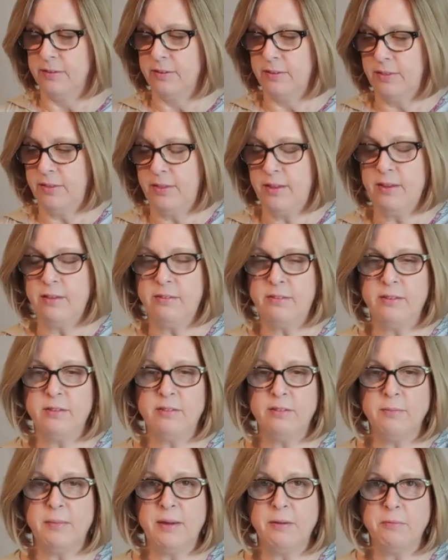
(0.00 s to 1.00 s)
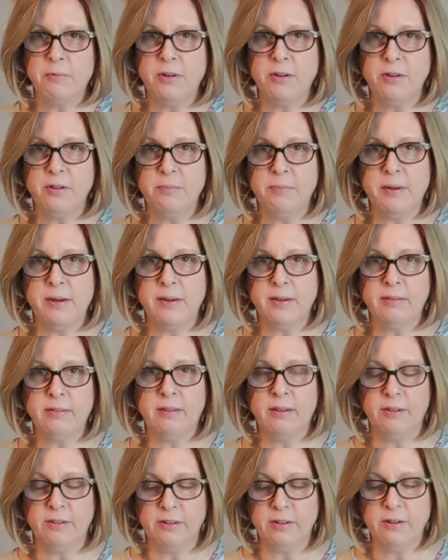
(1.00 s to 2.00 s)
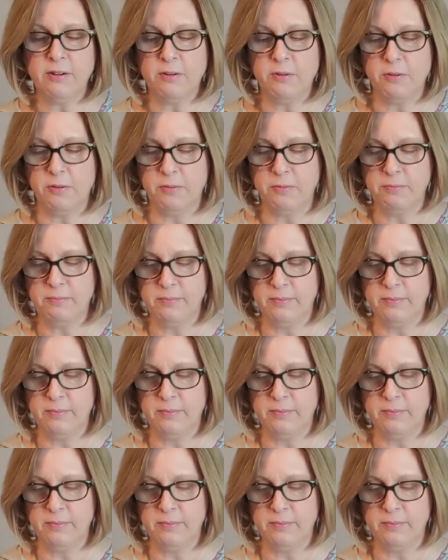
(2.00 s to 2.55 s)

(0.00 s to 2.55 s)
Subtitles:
This is my Wonder Box here at home.